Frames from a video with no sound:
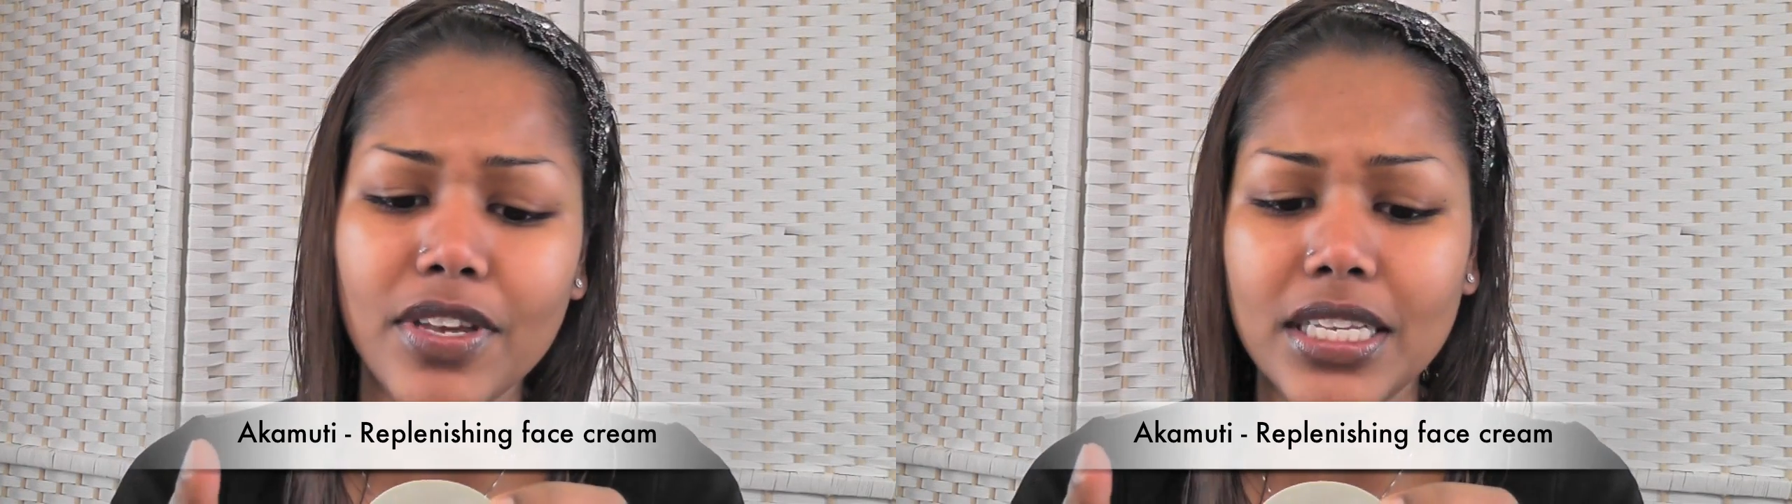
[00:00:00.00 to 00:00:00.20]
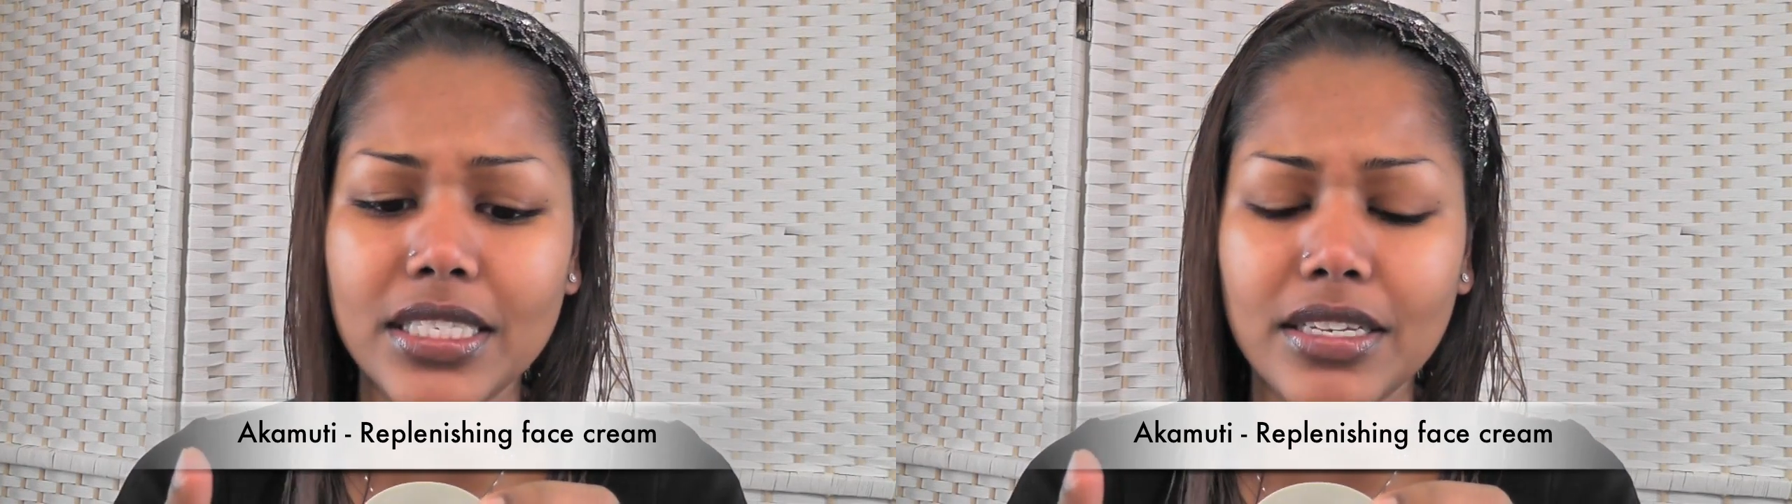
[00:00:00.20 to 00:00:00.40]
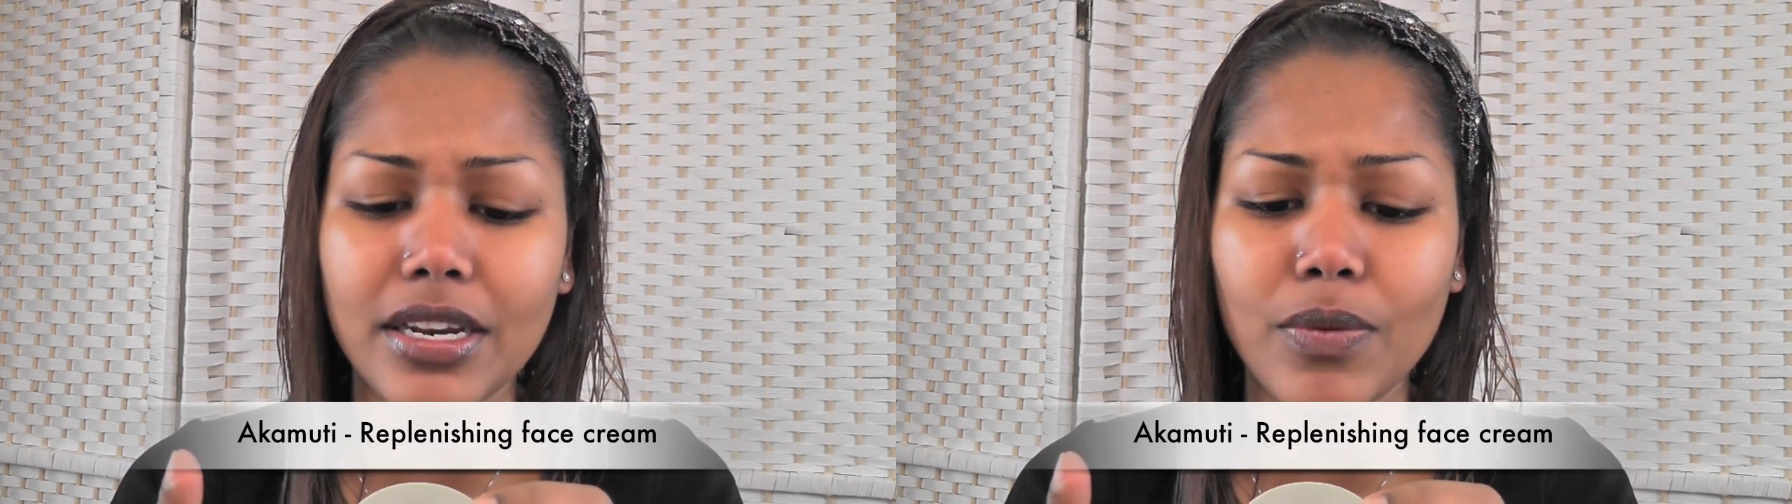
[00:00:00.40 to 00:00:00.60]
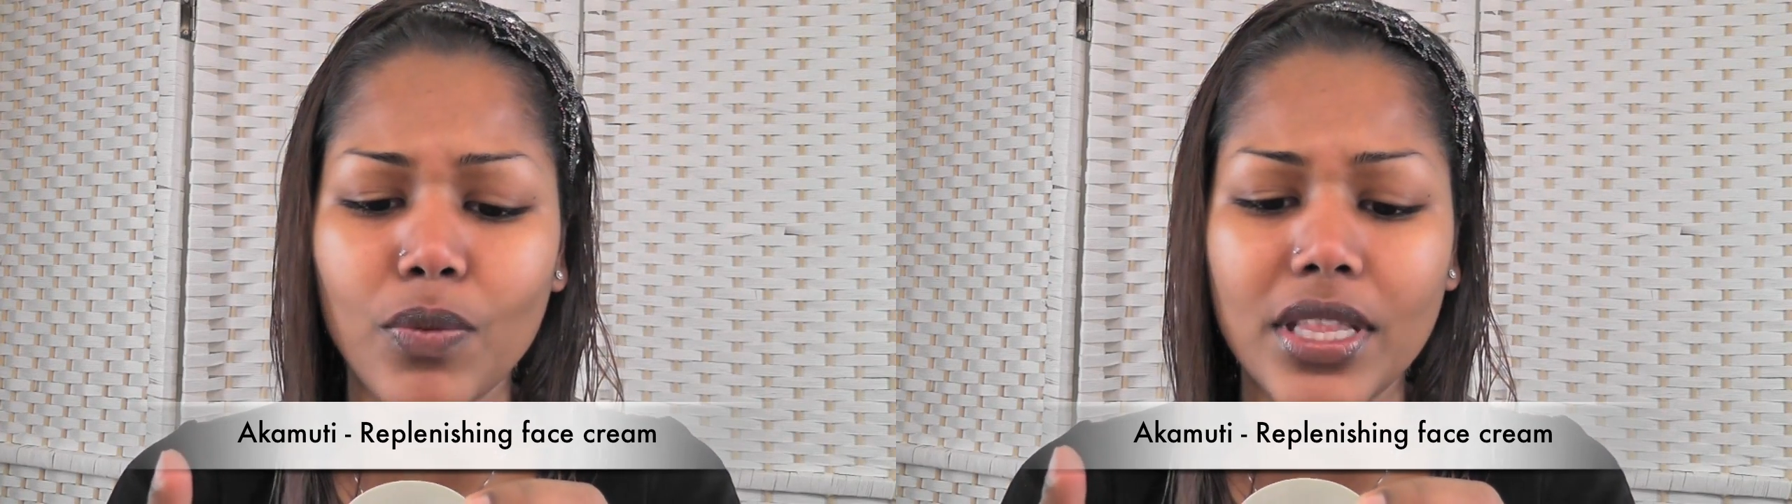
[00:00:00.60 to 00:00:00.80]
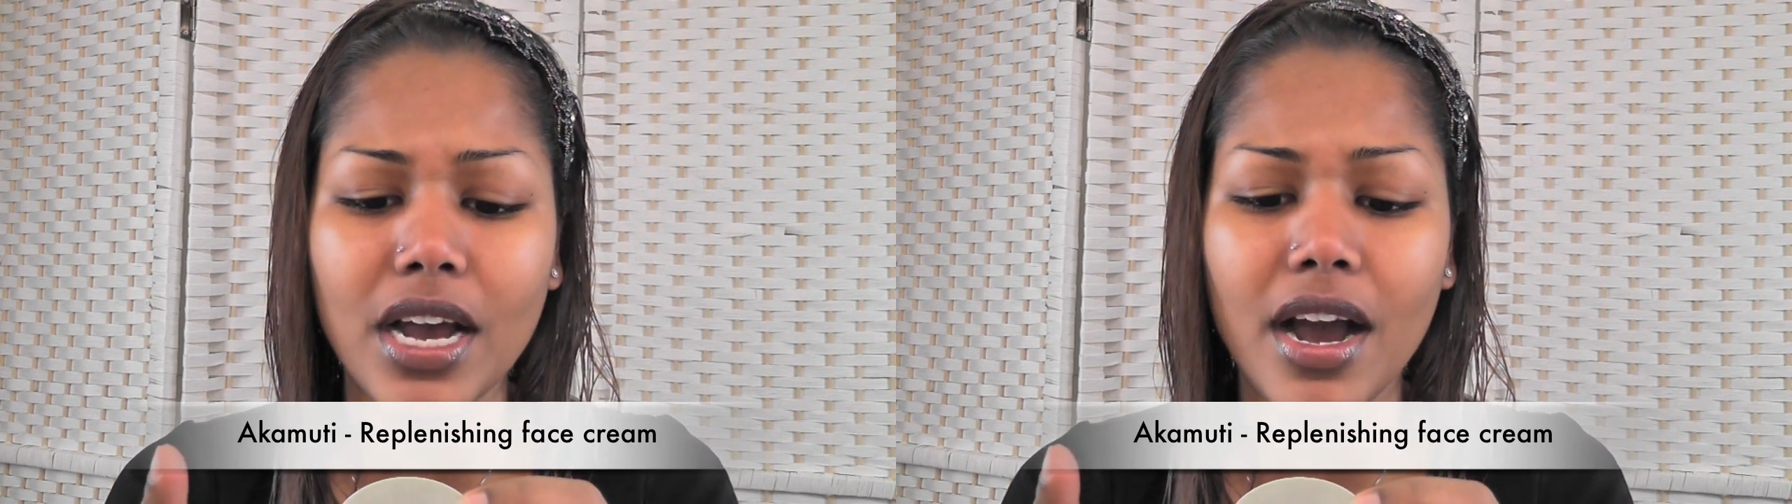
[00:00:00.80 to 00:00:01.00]
face
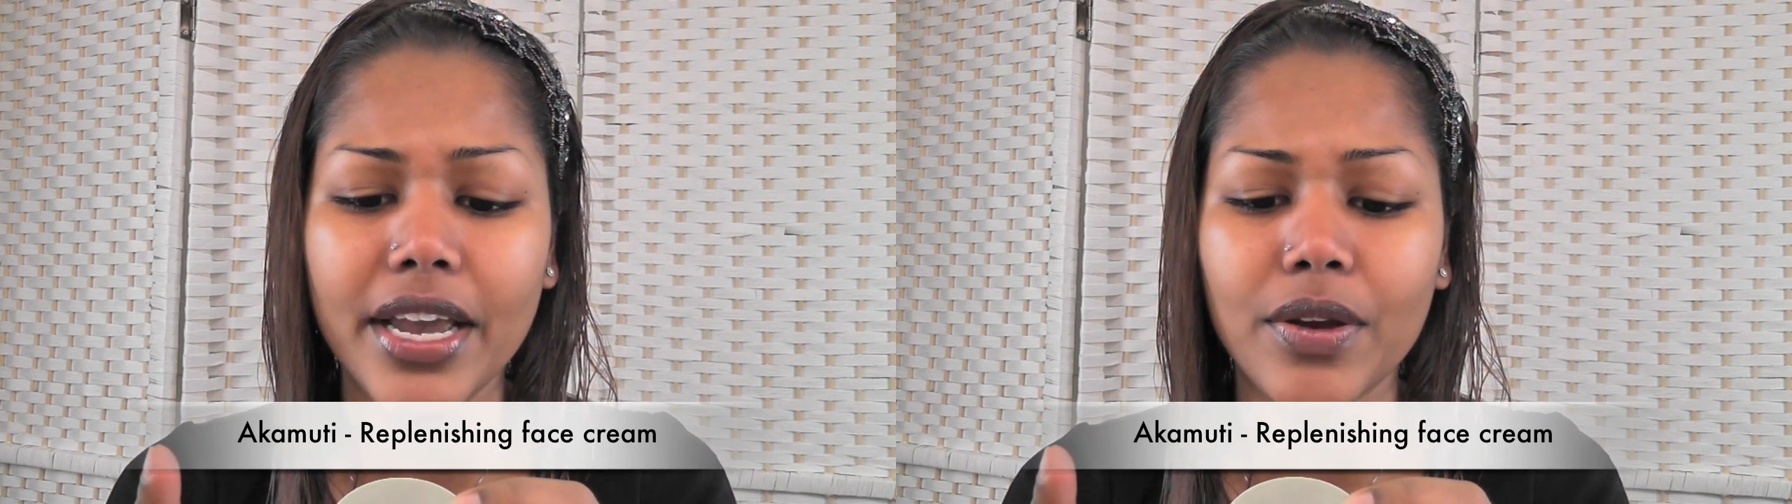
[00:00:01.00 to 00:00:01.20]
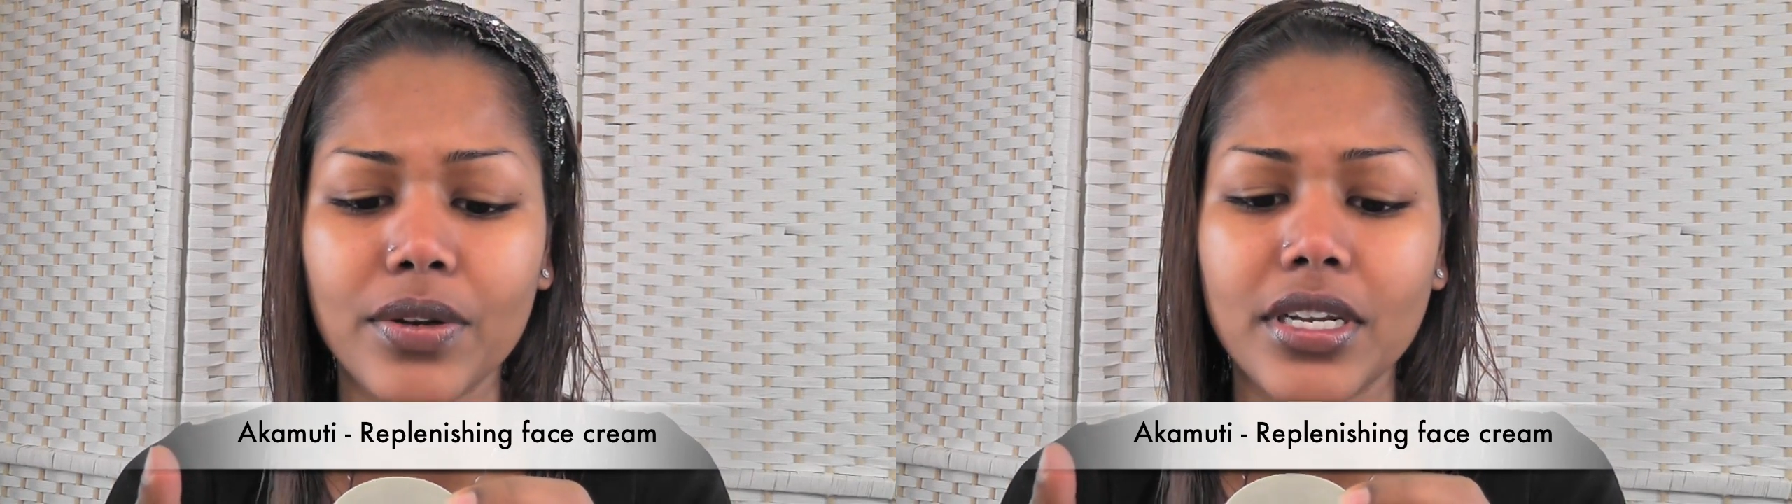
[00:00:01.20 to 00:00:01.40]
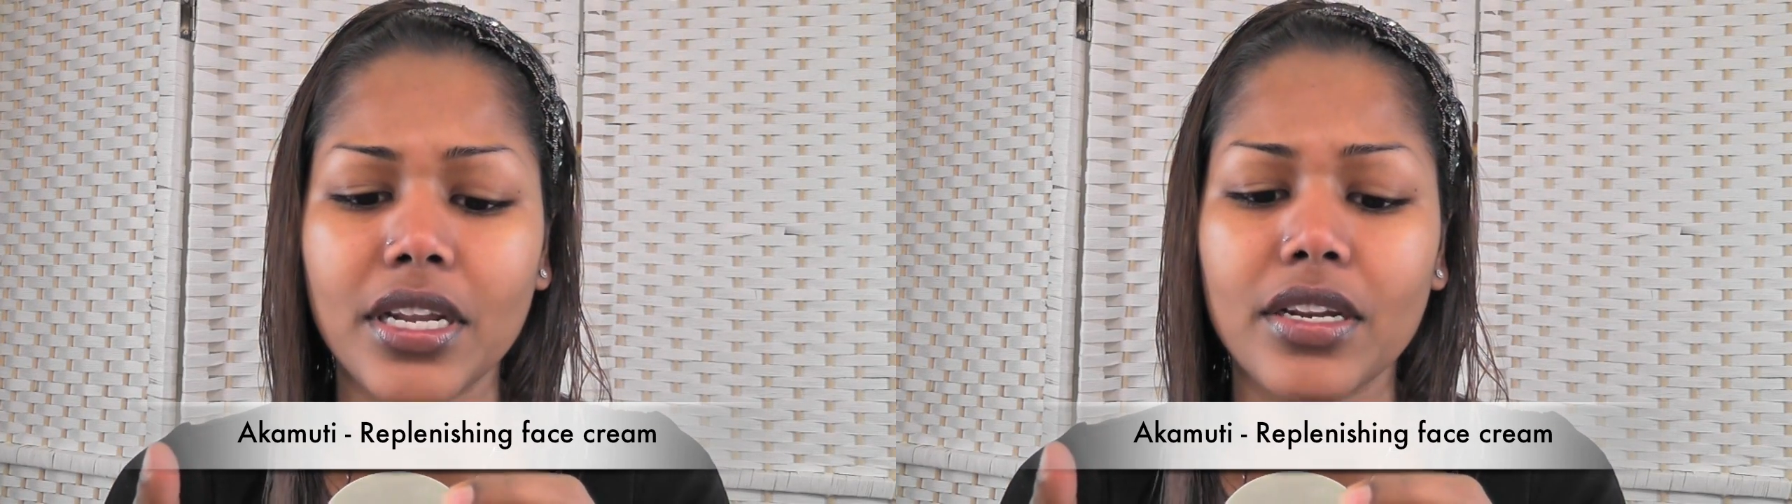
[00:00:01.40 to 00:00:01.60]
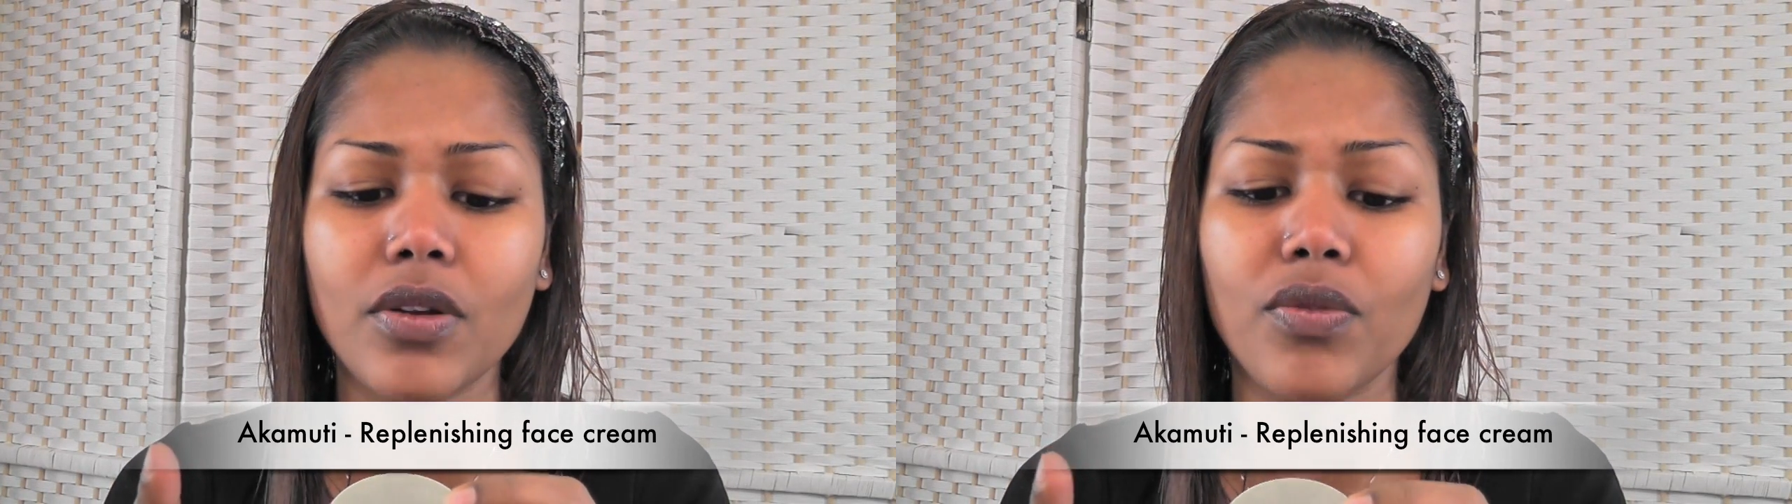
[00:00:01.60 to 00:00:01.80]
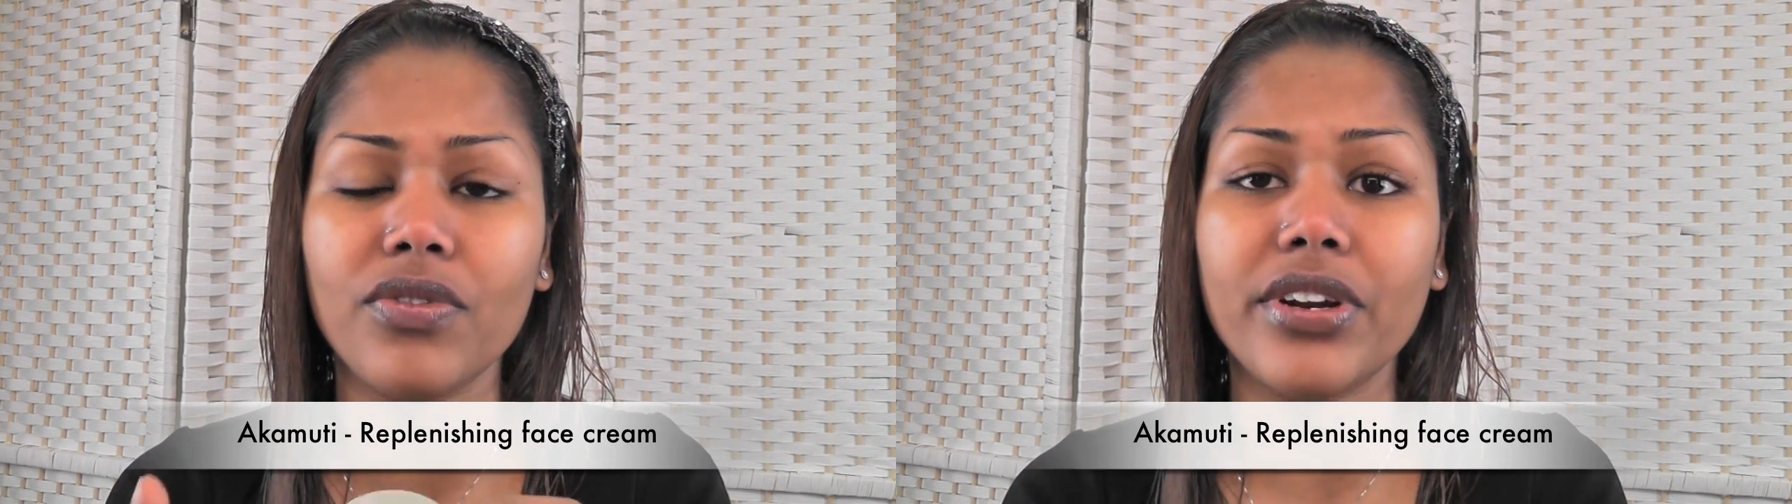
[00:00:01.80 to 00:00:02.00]
cream with high
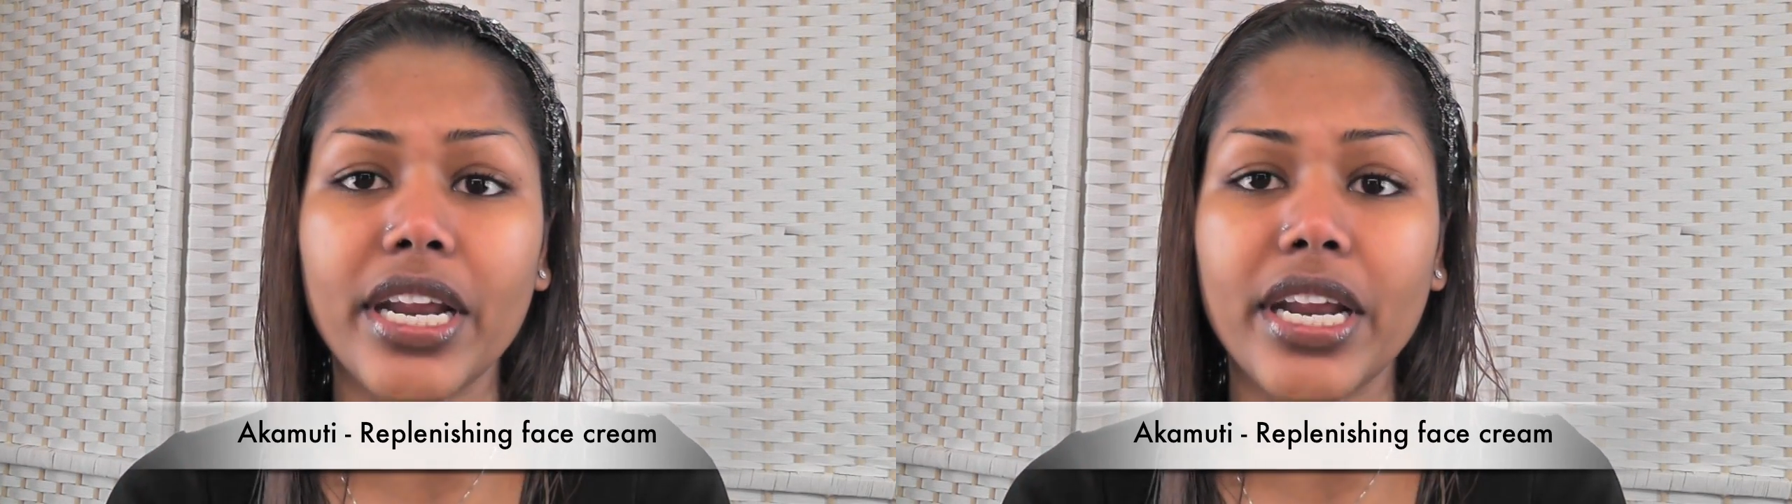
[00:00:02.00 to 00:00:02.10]
content of